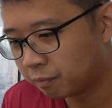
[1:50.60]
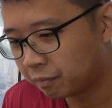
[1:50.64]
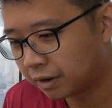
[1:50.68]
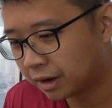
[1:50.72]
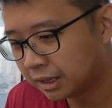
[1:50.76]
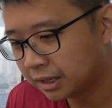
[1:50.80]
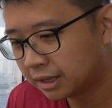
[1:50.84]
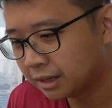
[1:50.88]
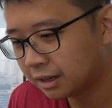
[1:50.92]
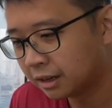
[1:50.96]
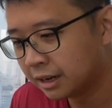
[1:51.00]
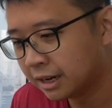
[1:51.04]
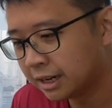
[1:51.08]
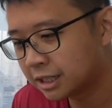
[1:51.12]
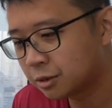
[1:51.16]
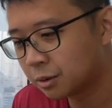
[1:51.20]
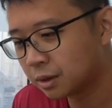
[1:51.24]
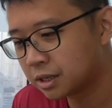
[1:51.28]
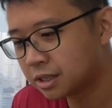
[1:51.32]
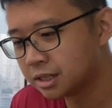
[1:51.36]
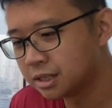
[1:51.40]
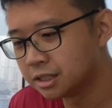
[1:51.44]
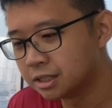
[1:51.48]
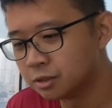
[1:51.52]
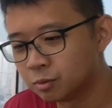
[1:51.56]
I think the next
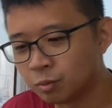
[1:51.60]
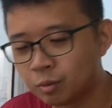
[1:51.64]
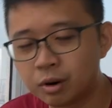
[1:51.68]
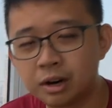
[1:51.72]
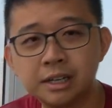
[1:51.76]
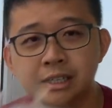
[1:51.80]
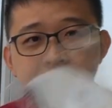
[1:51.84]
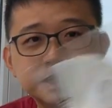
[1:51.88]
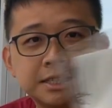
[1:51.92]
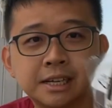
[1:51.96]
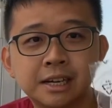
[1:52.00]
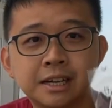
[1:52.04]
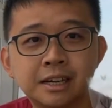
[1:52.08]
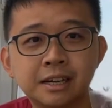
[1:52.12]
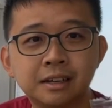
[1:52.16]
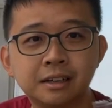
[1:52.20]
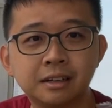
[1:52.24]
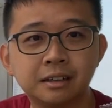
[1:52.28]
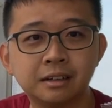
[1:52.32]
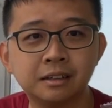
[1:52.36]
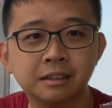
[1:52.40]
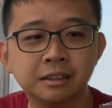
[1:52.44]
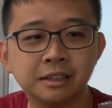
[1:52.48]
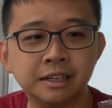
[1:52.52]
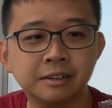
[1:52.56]
criteria is why there's
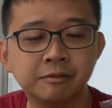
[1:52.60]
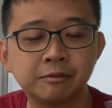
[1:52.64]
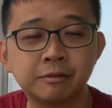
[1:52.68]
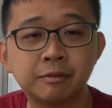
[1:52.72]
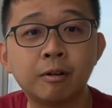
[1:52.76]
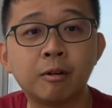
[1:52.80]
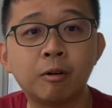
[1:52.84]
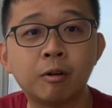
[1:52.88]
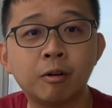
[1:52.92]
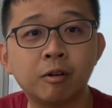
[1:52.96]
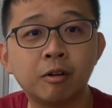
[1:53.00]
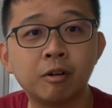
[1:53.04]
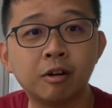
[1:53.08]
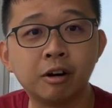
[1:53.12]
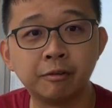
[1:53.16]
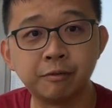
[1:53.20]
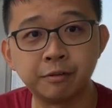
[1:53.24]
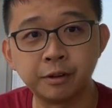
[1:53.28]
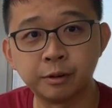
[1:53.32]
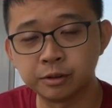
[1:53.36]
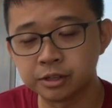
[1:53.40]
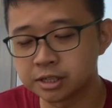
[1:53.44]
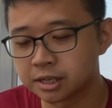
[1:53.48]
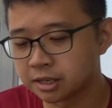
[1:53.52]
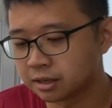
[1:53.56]
a need for a
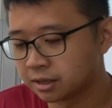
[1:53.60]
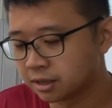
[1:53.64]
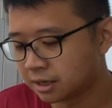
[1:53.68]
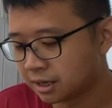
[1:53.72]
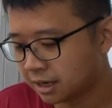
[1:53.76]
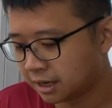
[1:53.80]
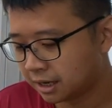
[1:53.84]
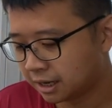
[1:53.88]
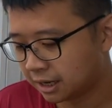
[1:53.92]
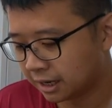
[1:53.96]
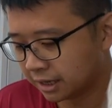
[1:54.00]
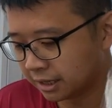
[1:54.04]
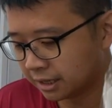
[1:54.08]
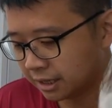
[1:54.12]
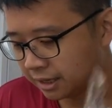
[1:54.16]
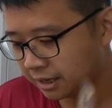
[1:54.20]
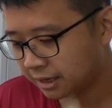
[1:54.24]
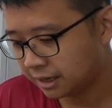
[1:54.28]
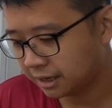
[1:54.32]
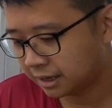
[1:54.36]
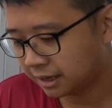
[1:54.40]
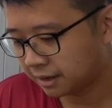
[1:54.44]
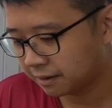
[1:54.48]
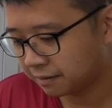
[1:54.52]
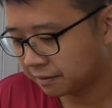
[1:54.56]
filter. I
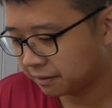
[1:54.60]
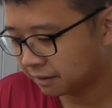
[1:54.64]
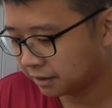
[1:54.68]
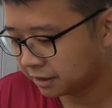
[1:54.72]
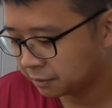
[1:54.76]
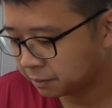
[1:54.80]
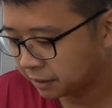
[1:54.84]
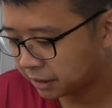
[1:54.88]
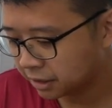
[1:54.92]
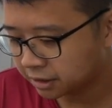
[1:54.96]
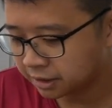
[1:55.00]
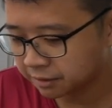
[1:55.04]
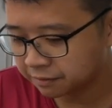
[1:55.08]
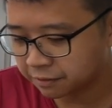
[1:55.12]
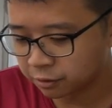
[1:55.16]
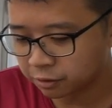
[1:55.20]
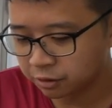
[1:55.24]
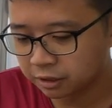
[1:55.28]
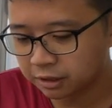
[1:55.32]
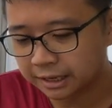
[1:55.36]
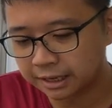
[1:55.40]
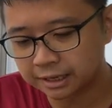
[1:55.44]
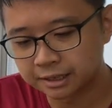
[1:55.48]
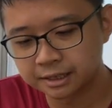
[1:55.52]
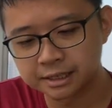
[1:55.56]
think it's because if you
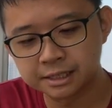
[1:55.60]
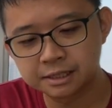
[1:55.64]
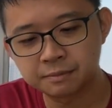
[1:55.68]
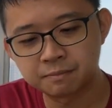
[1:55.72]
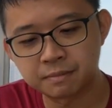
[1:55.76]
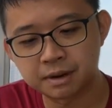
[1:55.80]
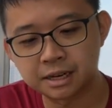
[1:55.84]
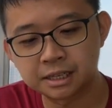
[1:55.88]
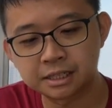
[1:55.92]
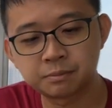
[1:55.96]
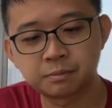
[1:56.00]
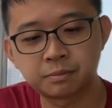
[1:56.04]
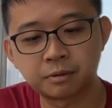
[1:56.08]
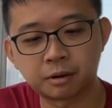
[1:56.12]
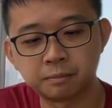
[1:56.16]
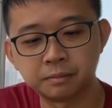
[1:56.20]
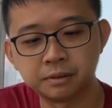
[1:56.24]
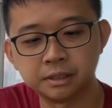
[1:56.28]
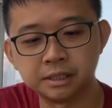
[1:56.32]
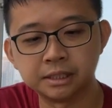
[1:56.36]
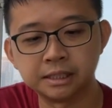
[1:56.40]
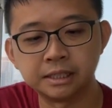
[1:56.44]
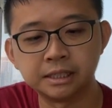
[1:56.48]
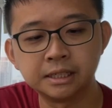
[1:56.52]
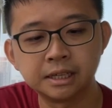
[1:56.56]
look at this mask
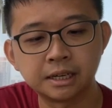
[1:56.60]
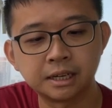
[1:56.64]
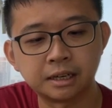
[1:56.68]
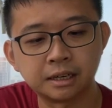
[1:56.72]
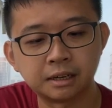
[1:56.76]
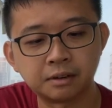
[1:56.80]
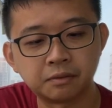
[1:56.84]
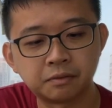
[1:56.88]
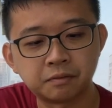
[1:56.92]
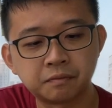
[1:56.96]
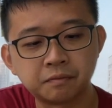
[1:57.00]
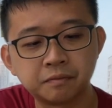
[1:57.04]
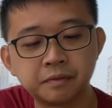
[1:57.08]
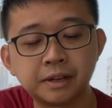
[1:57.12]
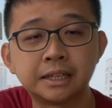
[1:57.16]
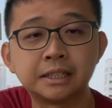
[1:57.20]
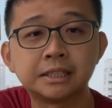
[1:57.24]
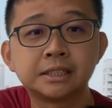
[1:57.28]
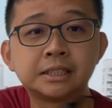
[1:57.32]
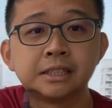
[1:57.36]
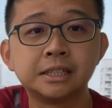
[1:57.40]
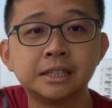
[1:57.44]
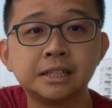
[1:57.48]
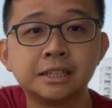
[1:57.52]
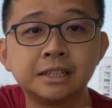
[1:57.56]
properly,
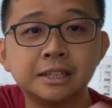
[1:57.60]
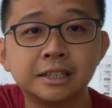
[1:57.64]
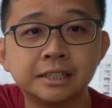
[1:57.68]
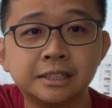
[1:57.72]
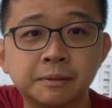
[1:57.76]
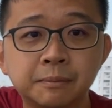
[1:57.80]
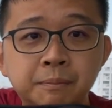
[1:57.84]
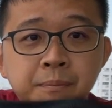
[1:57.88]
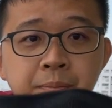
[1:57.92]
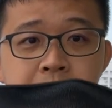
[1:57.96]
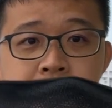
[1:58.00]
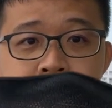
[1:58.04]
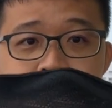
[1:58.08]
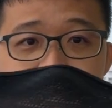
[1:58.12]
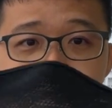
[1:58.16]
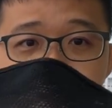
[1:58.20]
there's a bit,